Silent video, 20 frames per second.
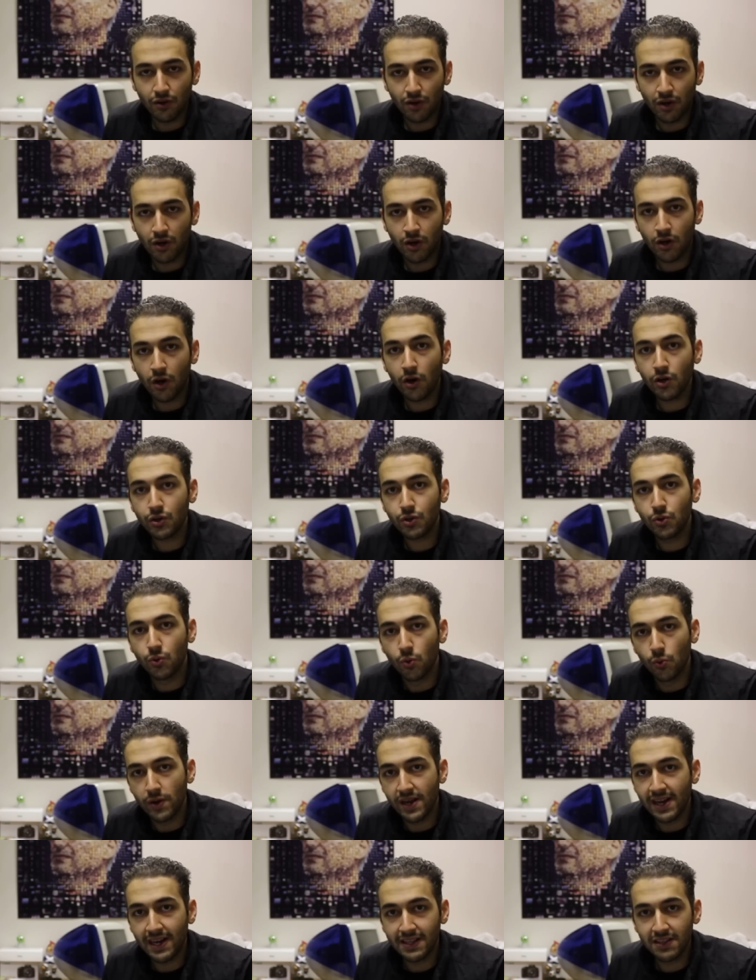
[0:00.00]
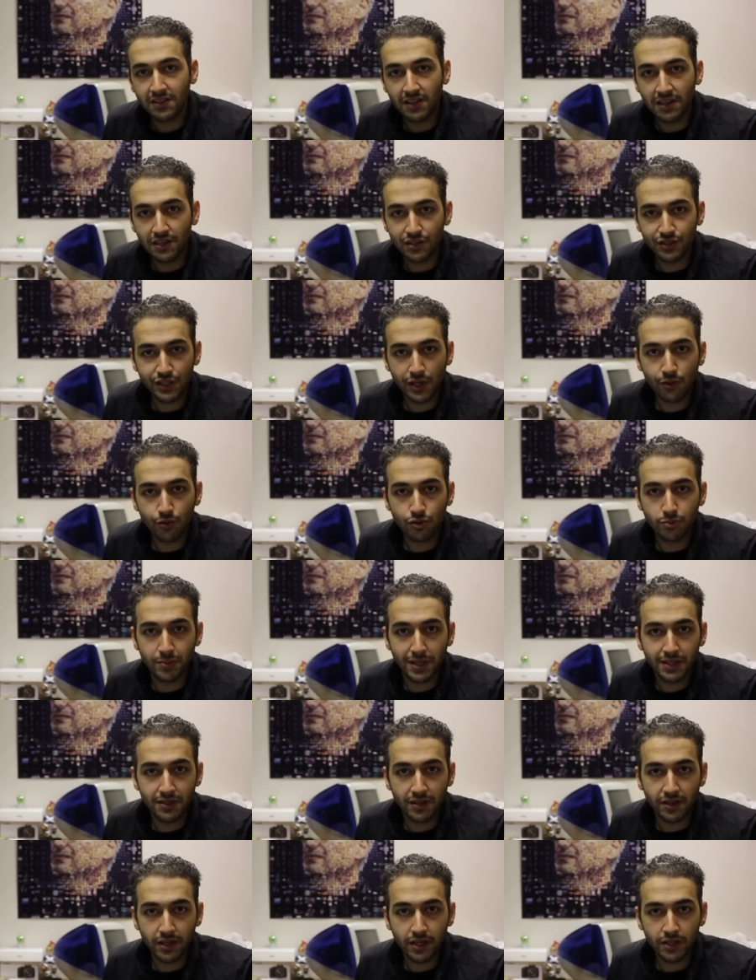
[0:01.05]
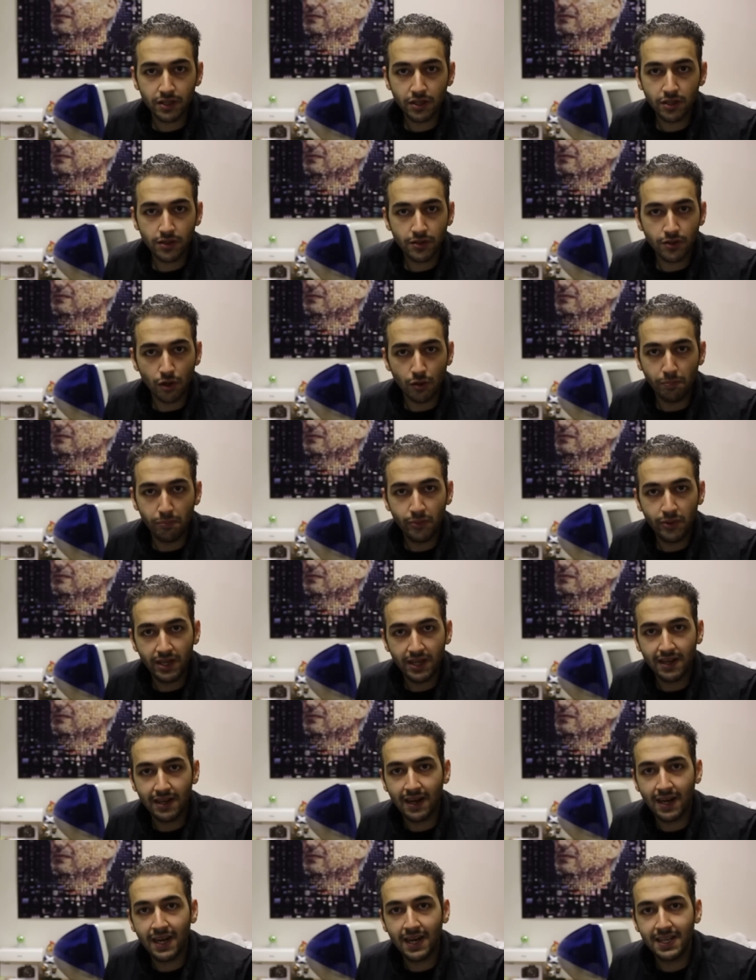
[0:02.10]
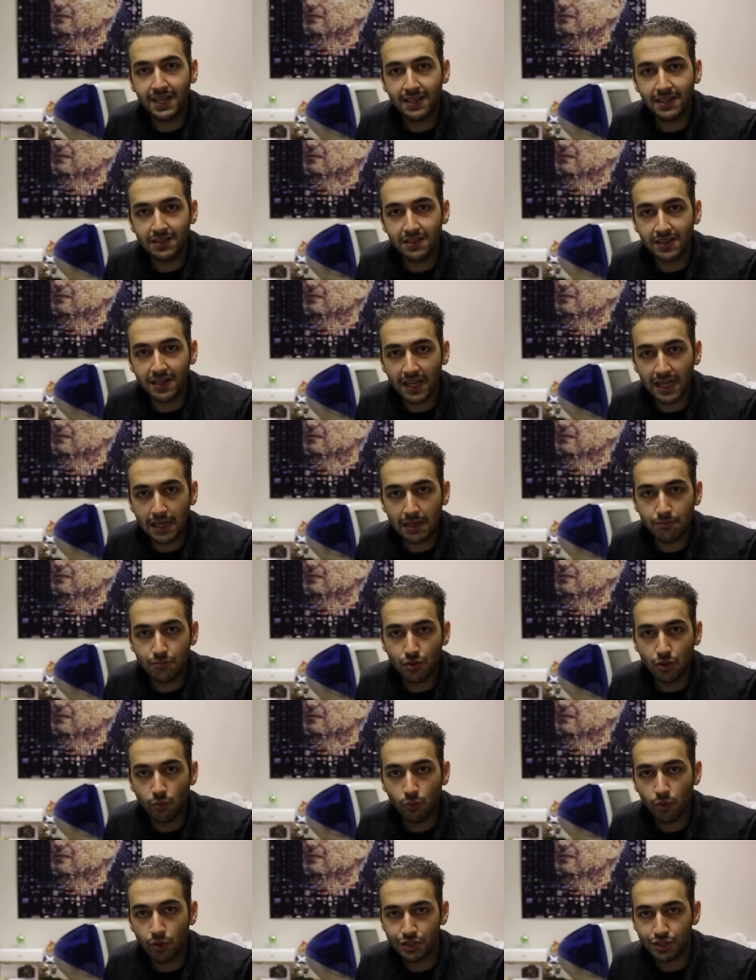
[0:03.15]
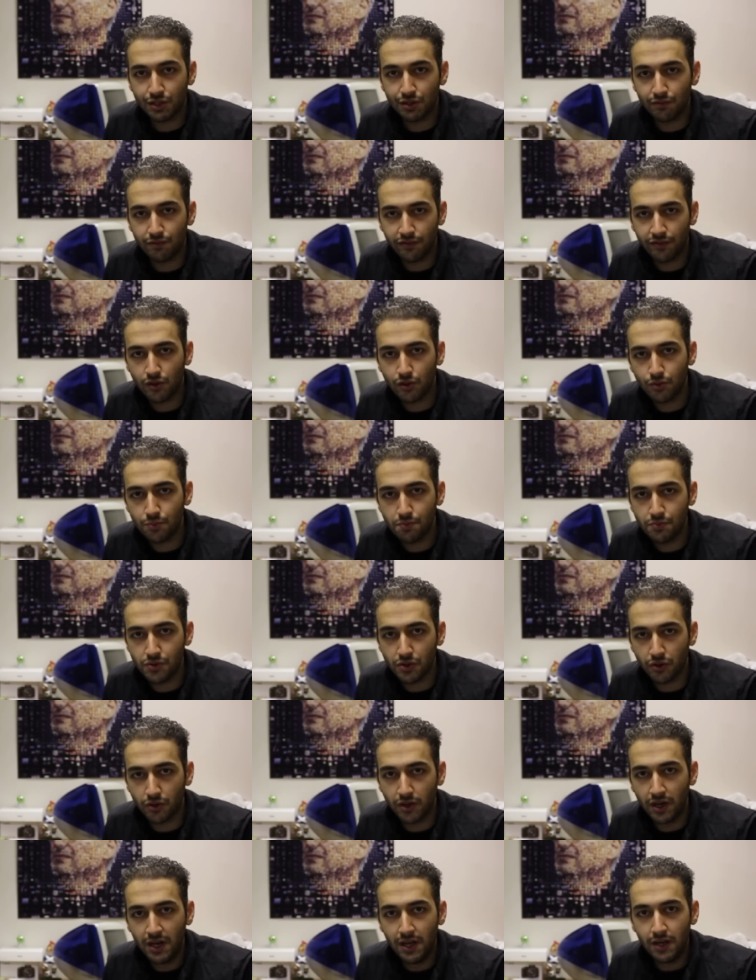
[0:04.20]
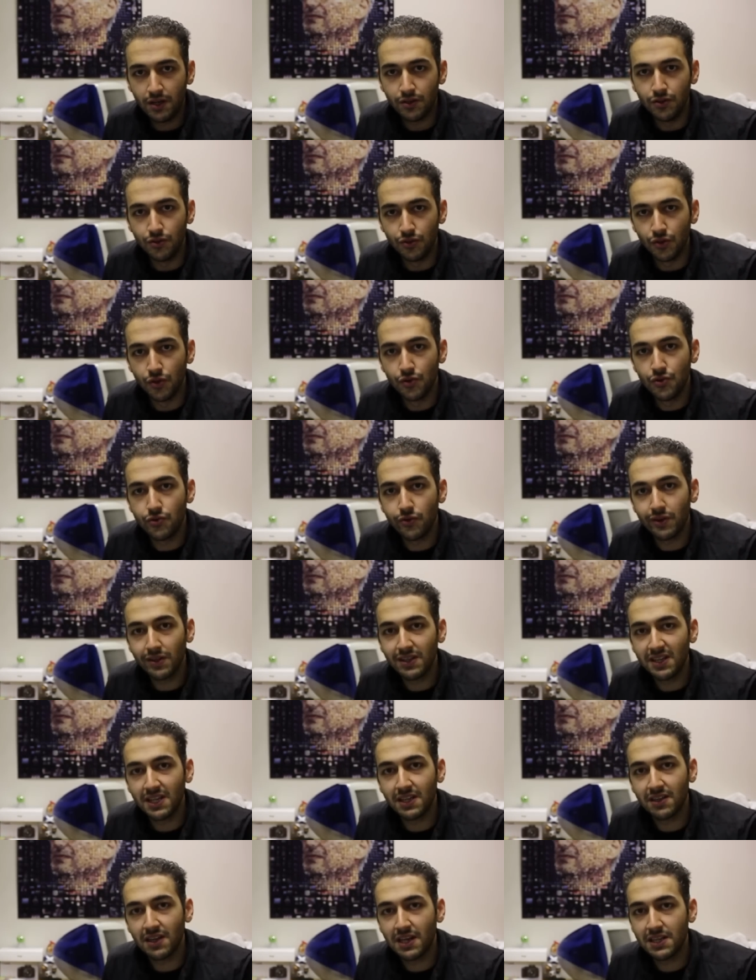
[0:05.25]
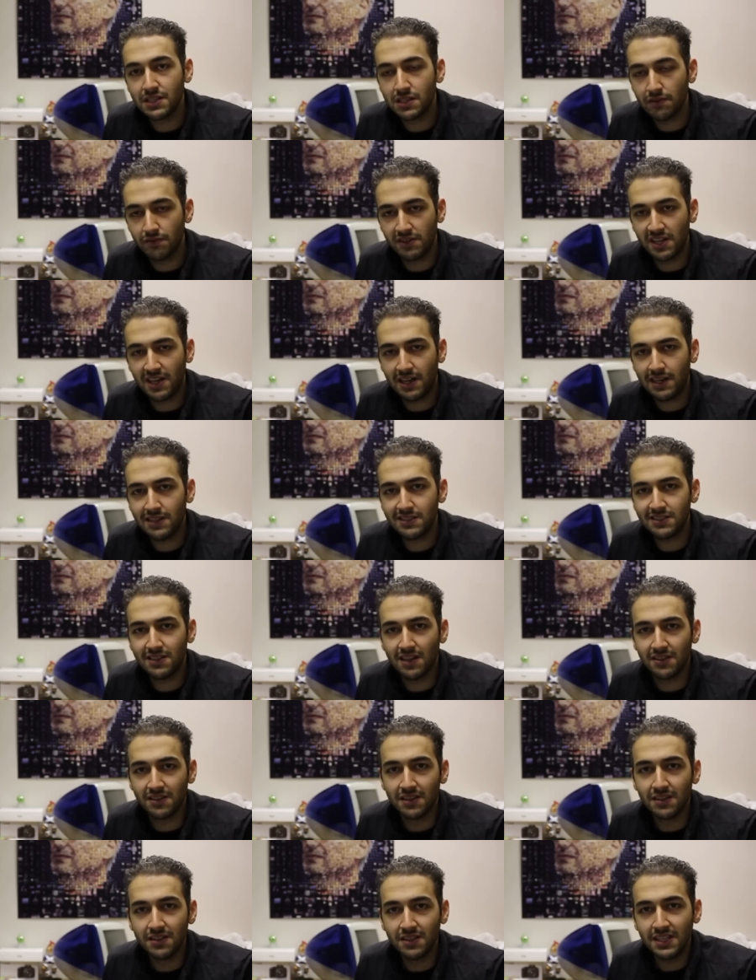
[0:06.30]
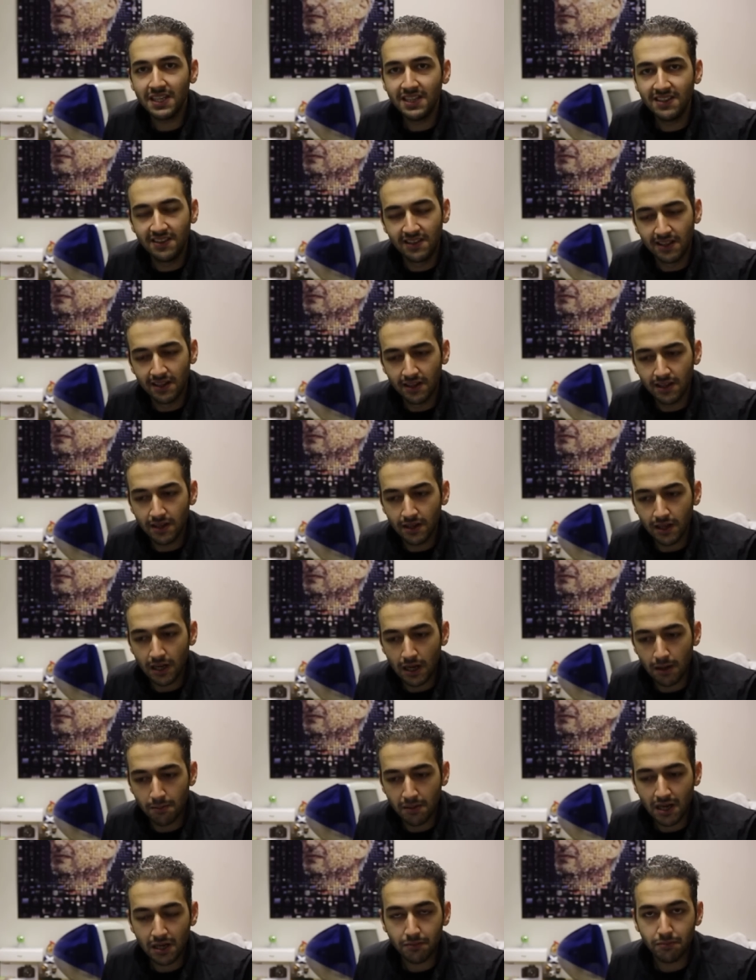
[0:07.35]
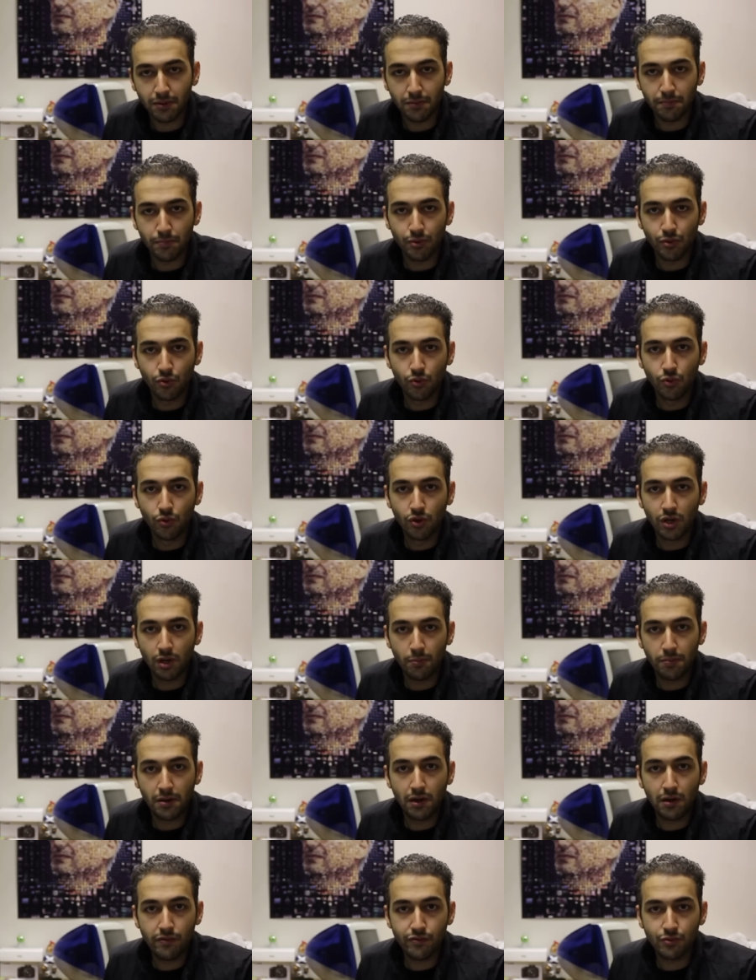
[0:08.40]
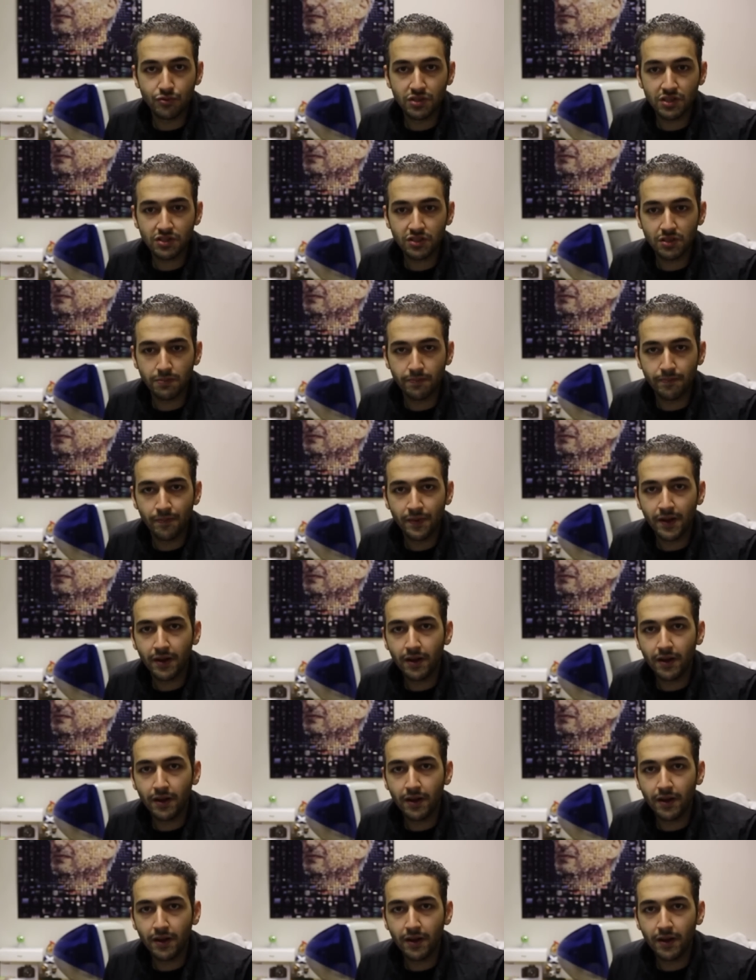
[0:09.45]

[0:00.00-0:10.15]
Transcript: or hardcore editing skills behind the counter, or playing high-end games, or watching films, or doing really intensive tasks that they need a MacBook Pro, a powerful system.